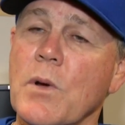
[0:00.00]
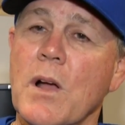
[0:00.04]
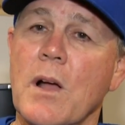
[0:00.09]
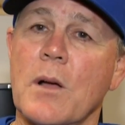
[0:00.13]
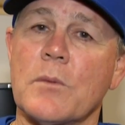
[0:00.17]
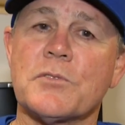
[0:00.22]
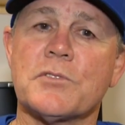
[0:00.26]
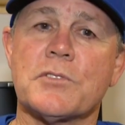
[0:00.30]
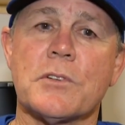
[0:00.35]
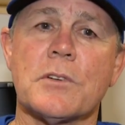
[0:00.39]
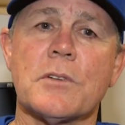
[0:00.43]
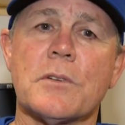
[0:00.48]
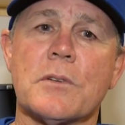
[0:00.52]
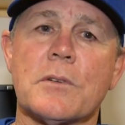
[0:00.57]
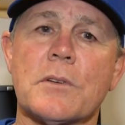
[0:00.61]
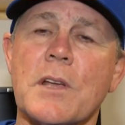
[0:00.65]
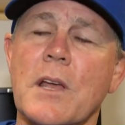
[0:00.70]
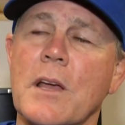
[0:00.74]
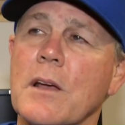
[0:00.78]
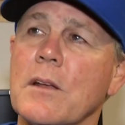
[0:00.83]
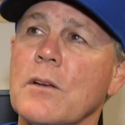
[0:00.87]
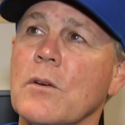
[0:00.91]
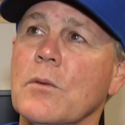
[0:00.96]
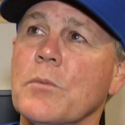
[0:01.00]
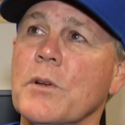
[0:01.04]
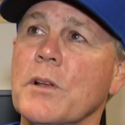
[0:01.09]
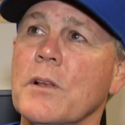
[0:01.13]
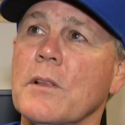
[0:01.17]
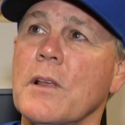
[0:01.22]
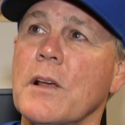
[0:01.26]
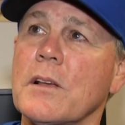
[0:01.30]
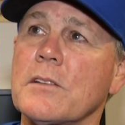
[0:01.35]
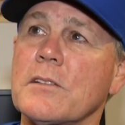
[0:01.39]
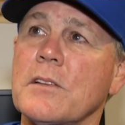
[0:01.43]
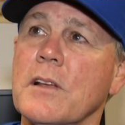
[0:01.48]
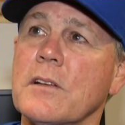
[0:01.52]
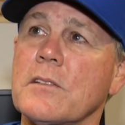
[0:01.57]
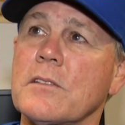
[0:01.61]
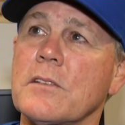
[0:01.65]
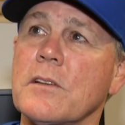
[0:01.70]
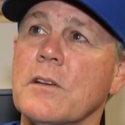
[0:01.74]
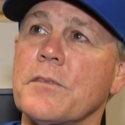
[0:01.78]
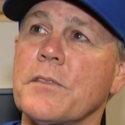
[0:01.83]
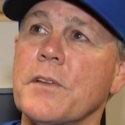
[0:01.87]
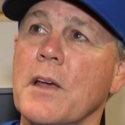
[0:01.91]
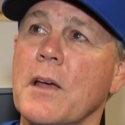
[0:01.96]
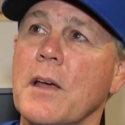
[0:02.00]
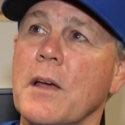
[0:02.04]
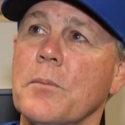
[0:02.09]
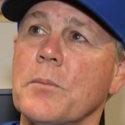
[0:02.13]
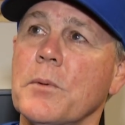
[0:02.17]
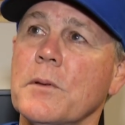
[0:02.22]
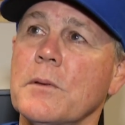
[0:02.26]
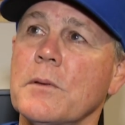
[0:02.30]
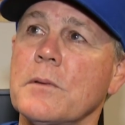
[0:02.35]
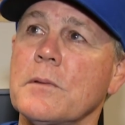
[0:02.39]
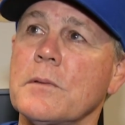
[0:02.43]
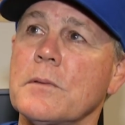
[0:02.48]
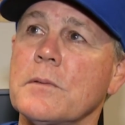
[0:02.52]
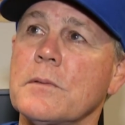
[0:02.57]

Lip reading: Well, I'm sure, yeah. Nobody likes that stuff to happen.